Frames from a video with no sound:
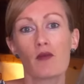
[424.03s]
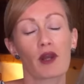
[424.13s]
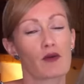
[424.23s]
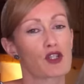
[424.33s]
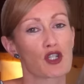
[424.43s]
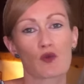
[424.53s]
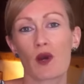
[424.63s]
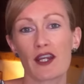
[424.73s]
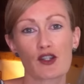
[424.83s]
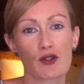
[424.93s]
But just
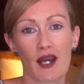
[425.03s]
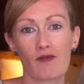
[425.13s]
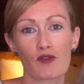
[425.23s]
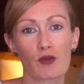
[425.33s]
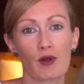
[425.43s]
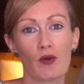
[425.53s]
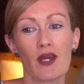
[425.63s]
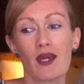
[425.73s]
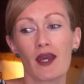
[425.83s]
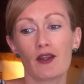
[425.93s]
way too comfortable.
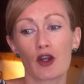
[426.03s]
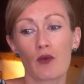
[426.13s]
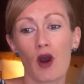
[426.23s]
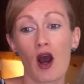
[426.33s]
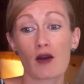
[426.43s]
And you know what?